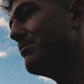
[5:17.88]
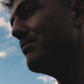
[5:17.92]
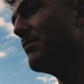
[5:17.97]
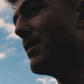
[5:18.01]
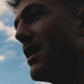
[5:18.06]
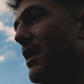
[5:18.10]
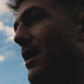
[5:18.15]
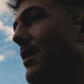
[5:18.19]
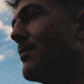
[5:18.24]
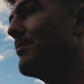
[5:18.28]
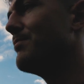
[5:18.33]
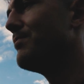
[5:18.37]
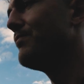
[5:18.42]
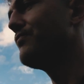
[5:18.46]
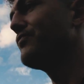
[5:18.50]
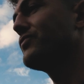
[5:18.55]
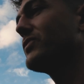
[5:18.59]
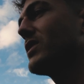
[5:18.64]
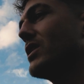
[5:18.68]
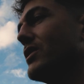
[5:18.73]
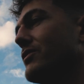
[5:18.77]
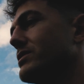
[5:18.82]
of
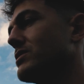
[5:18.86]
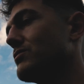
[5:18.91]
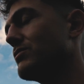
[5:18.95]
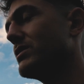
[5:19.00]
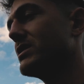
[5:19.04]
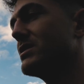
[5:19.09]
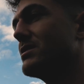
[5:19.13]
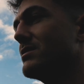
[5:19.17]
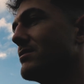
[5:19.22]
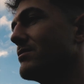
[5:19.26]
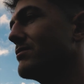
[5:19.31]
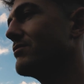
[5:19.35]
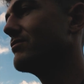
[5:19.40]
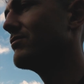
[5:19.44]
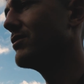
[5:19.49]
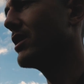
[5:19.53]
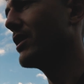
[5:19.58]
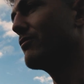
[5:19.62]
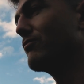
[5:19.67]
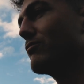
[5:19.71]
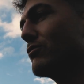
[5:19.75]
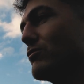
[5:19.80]
his recent
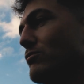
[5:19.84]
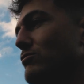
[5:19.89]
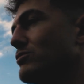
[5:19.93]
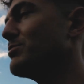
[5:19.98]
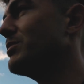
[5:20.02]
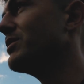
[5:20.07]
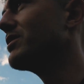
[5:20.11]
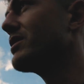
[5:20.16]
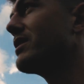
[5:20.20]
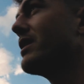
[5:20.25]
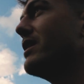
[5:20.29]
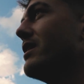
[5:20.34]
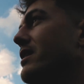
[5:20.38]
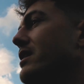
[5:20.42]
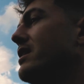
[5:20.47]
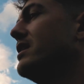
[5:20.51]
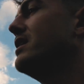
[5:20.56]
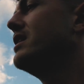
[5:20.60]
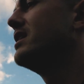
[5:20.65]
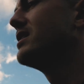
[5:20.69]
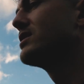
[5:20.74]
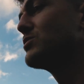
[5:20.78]
like rules book,
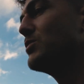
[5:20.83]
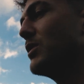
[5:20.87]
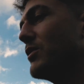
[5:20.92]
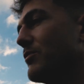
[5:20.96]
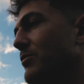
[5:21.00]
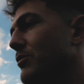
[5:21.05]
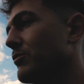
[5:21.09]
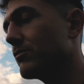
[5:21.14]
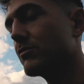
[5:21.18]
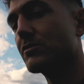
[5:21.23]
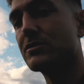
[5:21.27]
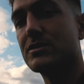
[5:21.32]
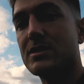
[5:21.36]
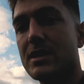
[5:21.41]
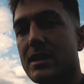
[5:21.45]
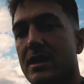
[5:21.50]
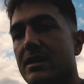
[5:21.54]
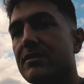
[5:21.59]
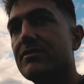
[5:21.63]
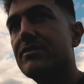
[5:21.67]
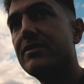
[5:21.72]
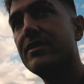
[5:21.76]
12 More Rules to
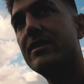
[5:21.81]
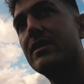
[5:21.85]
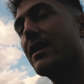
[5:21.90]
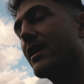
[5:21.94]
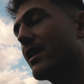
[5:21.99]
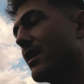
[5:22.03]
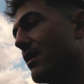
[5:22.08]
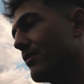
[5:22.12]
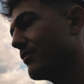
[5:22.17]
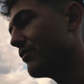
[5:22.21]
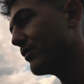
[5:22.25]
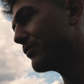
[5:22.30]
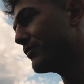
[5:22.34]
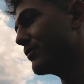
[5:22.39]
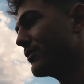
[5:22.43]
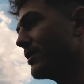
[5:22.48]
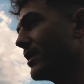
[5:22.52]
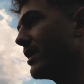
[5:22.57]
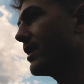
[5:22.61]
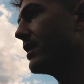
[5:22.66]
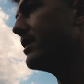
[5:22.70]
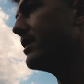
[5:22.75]
Life, like halfway through that.